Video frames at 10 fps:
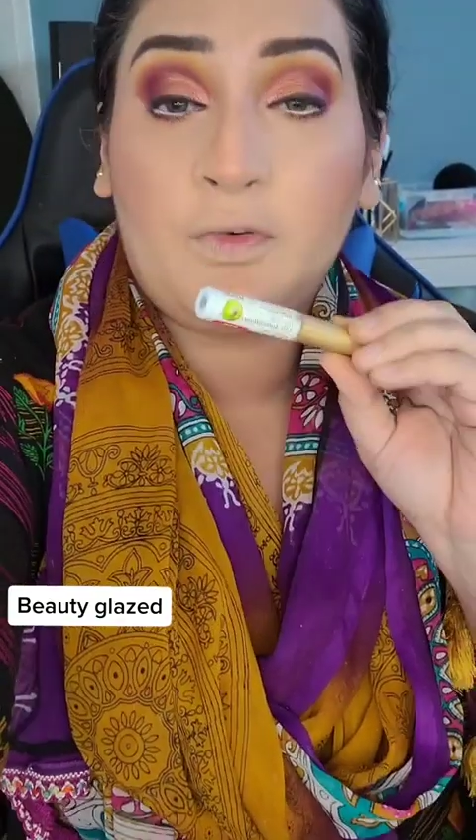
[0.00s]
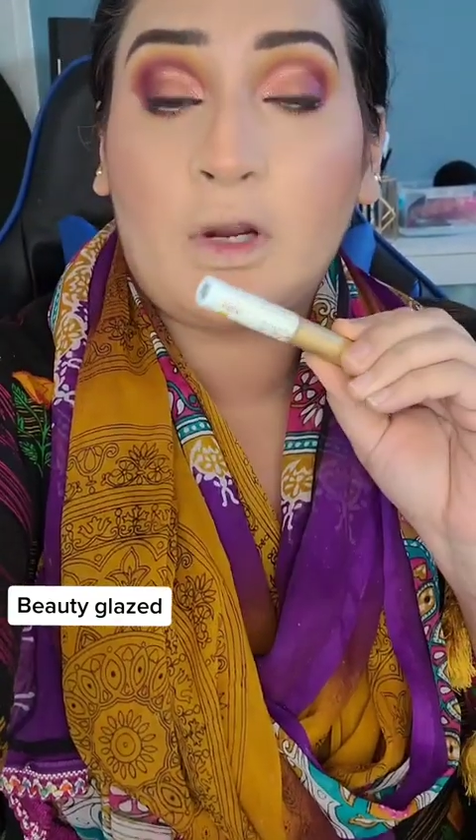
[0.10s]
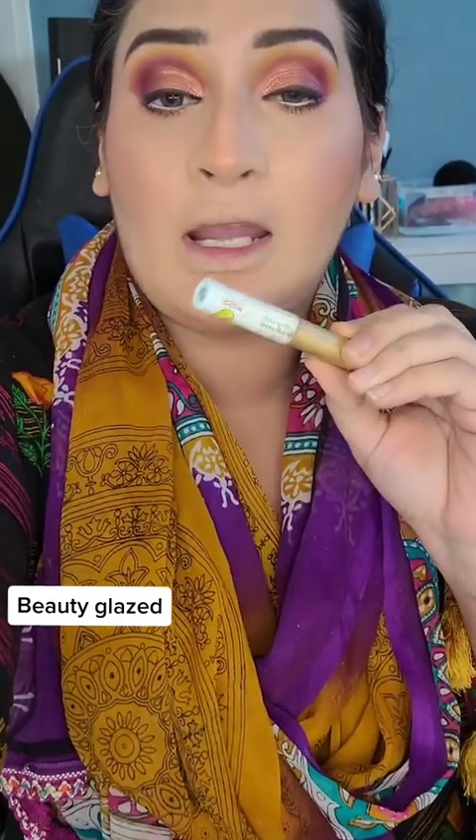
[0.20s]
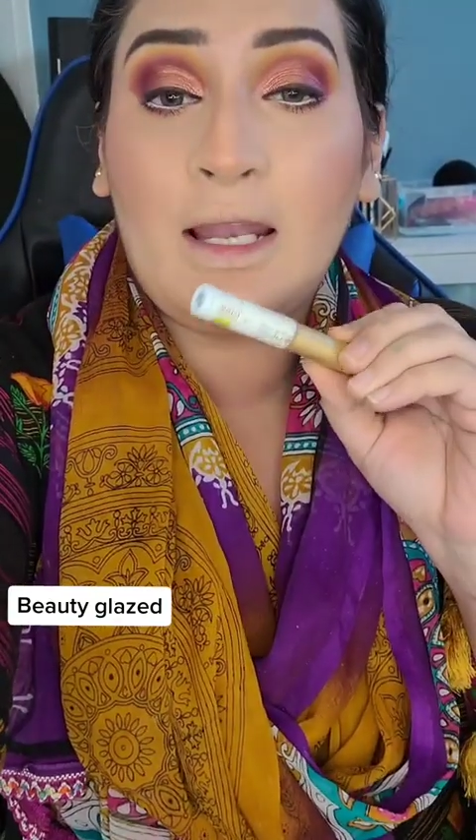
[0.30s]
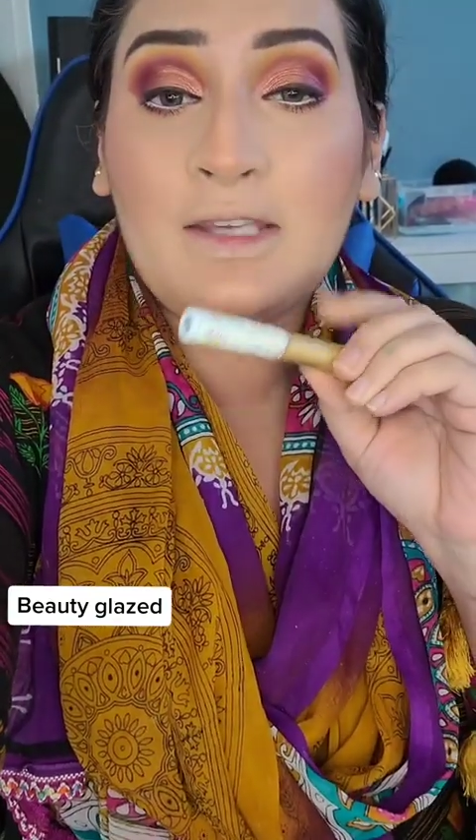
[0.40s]
for
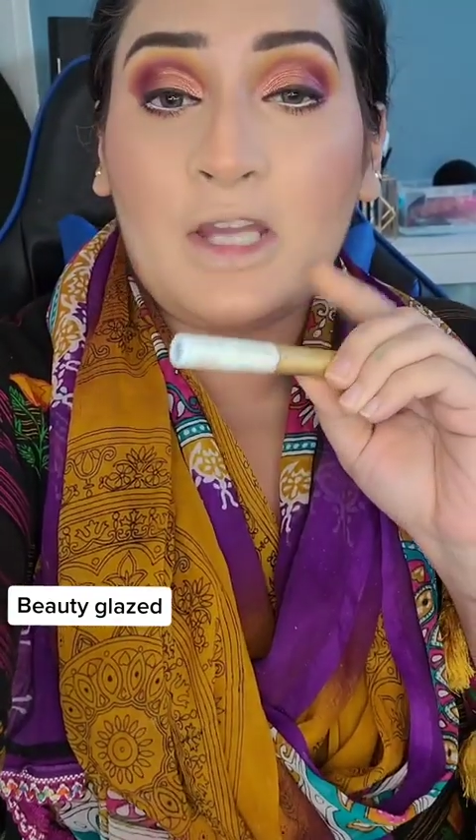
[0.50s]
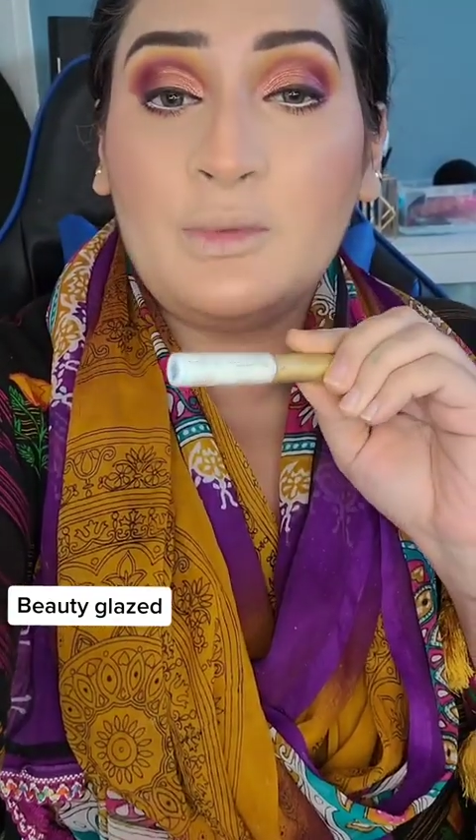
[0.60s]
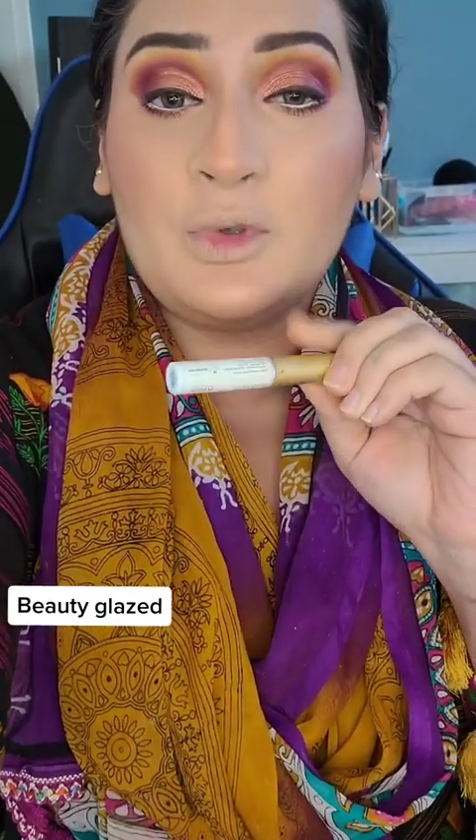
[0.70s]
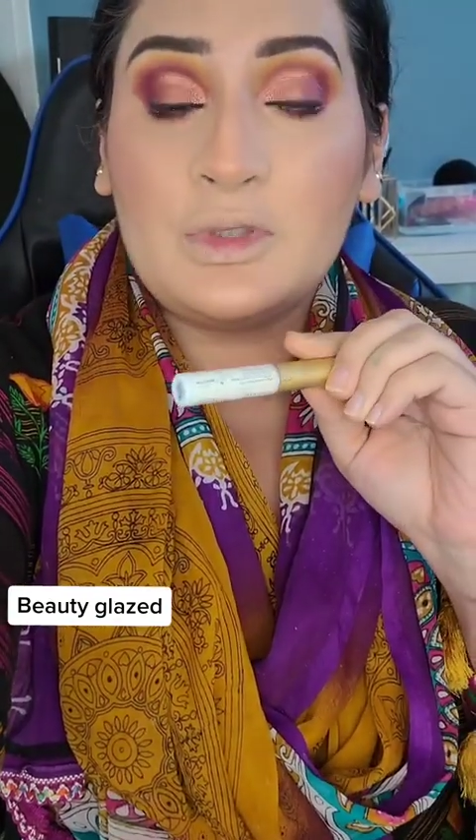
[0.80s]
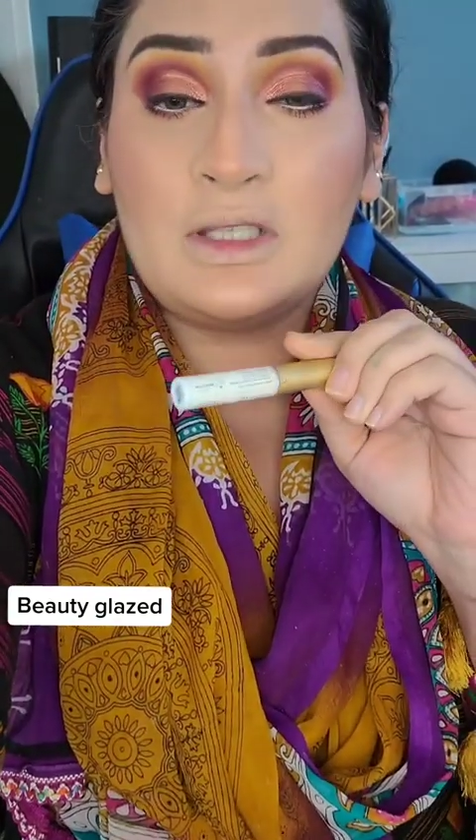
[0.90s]
eyelash,
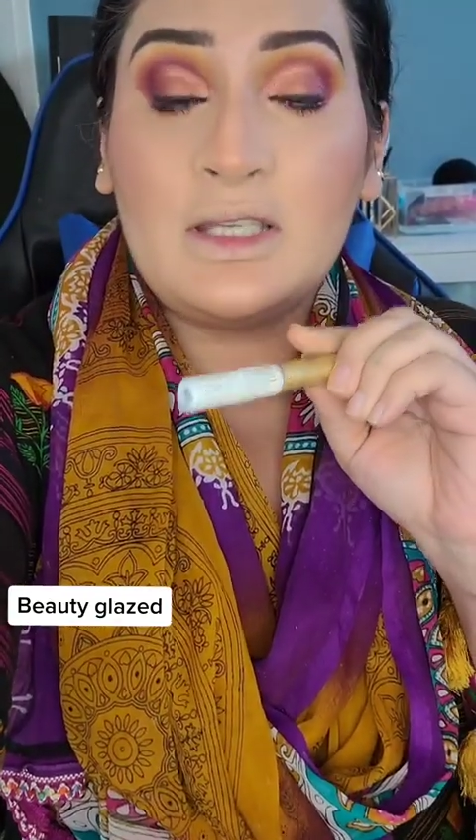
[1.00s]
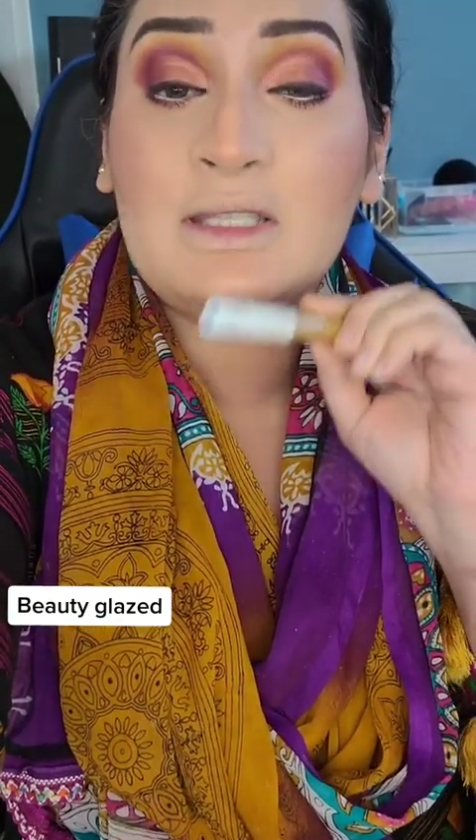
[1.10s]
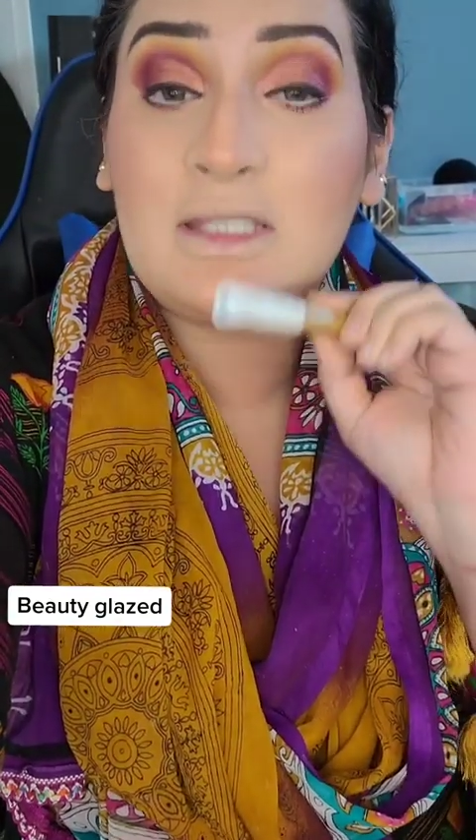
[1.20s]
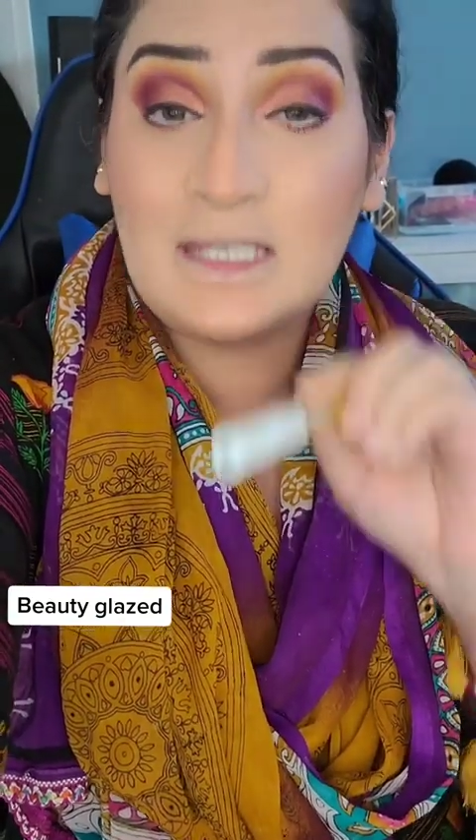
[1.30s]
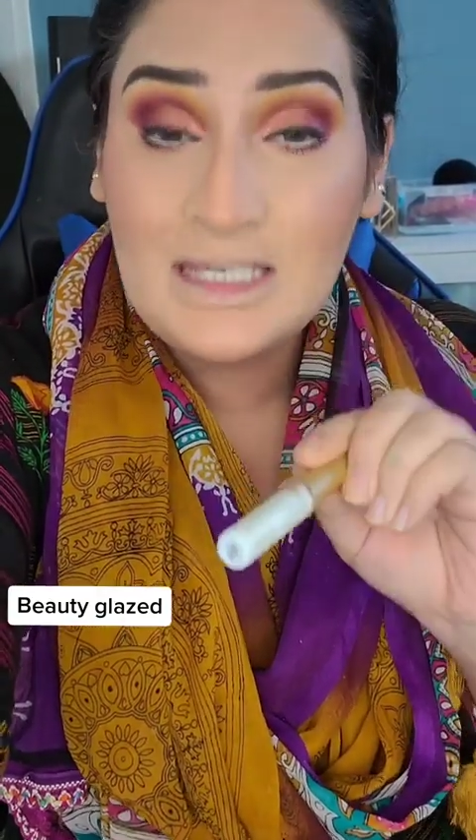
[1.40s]
I'm using
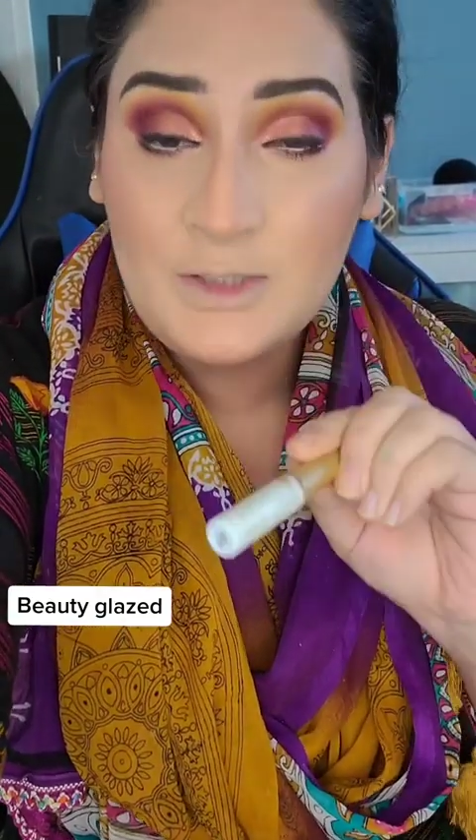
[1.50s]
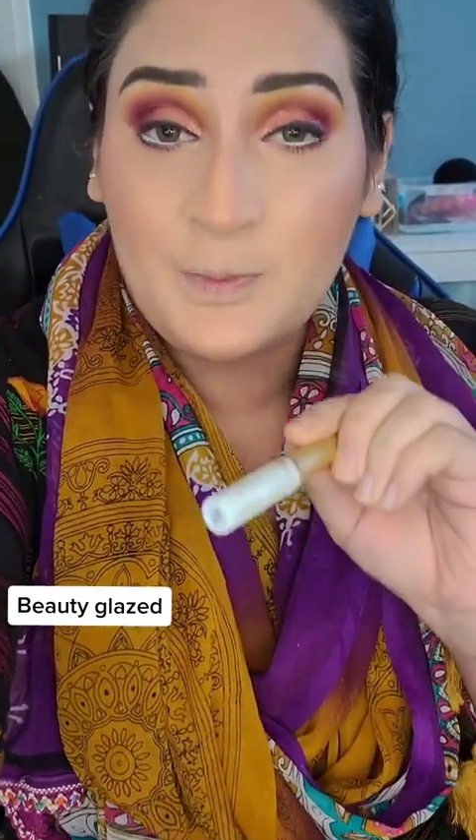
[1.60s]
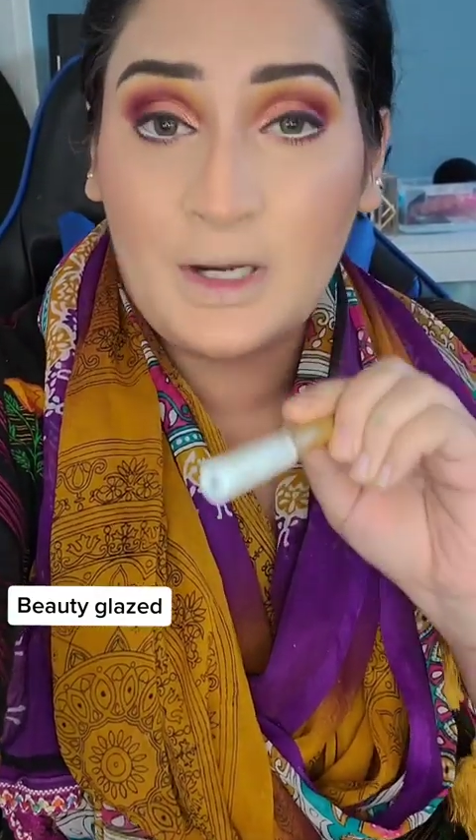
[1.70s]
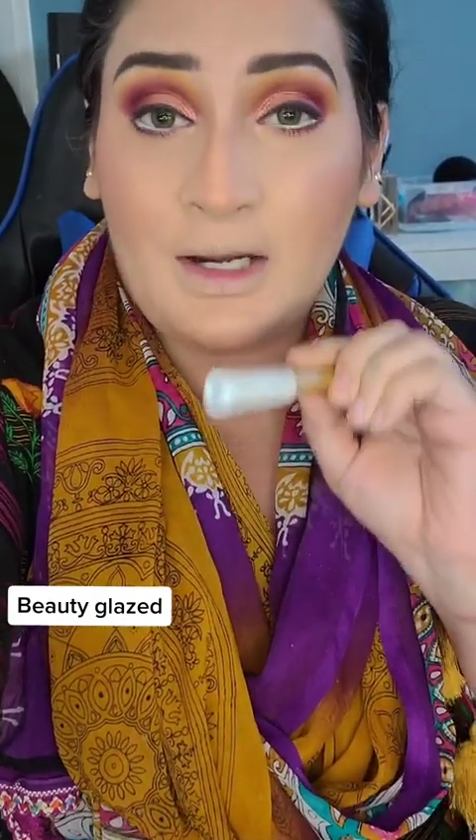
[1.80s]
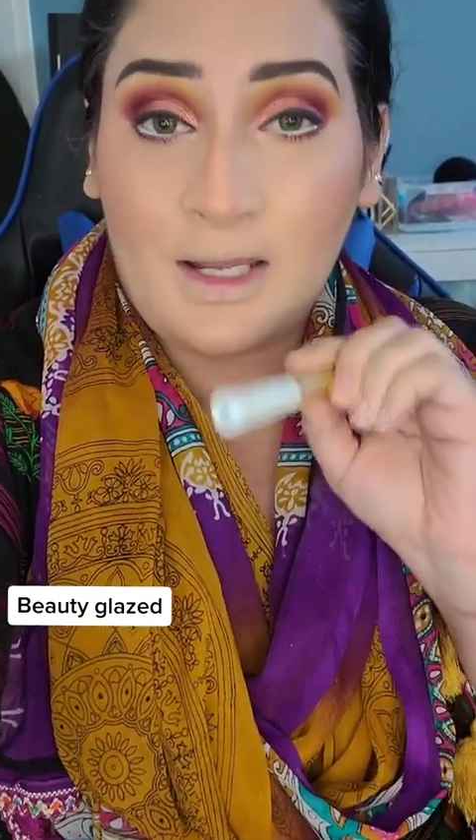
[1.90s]
this Kiss
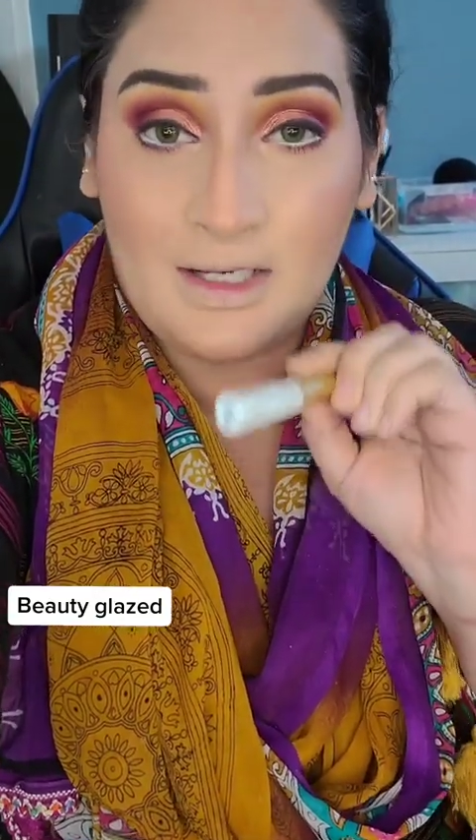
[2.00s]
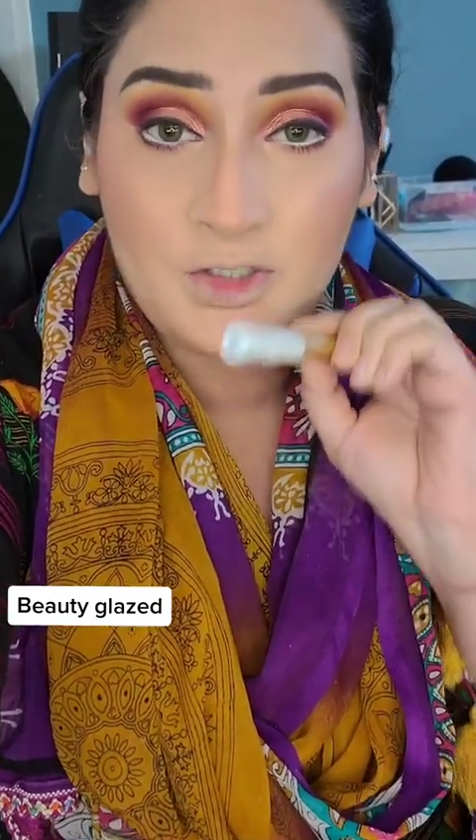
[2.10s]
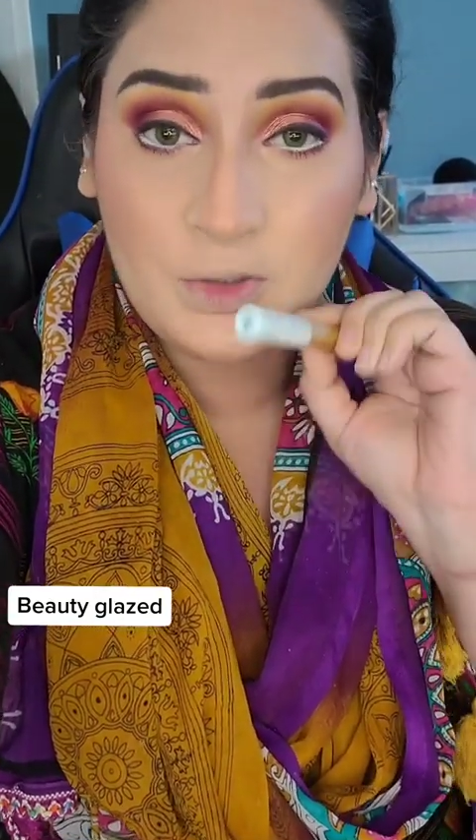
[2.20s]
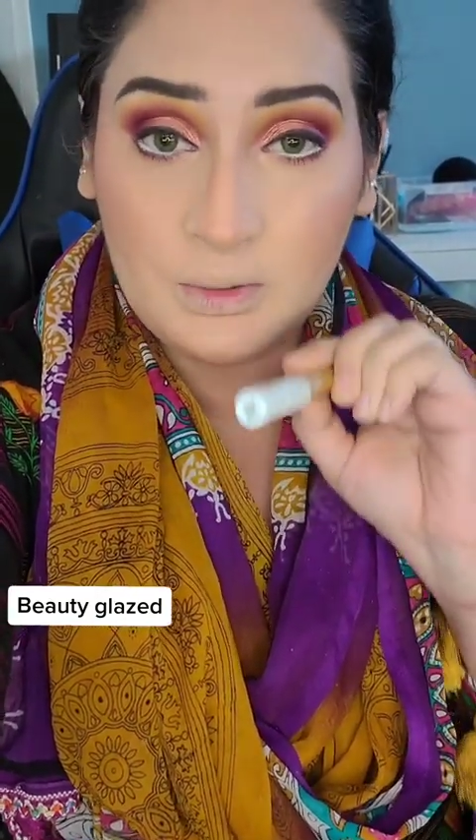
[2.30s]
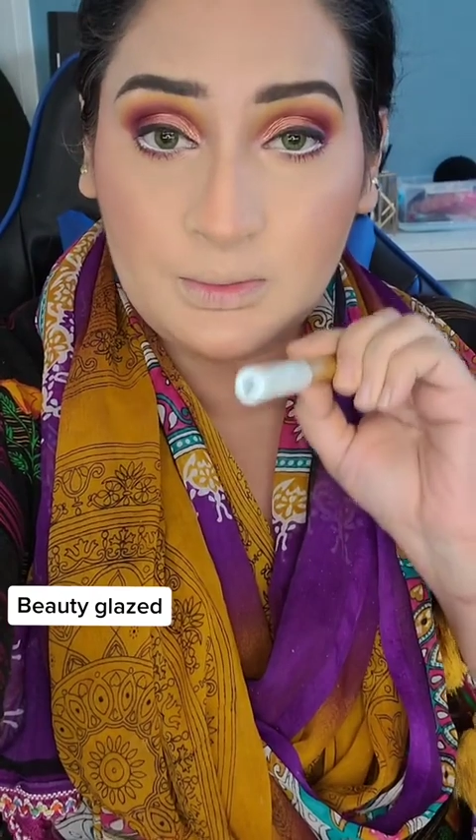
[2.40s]
brand
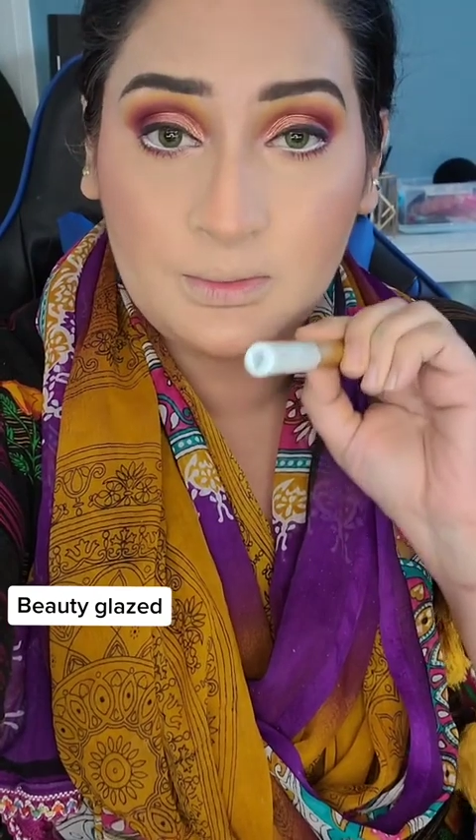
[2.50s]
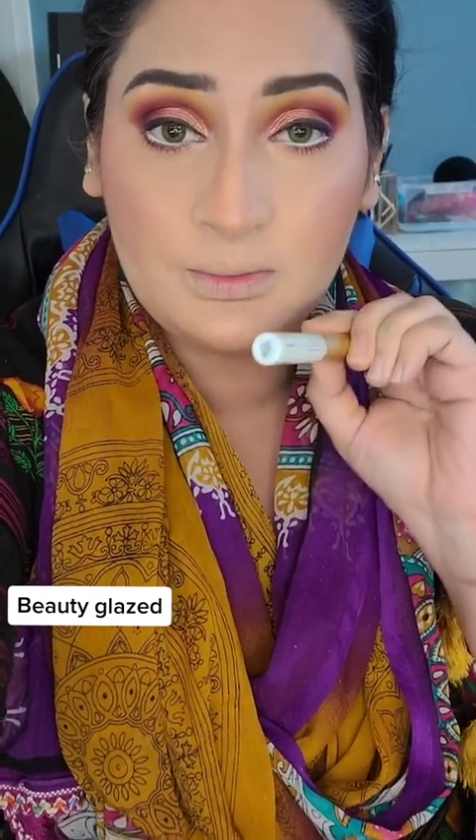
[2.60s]
eyelash glue.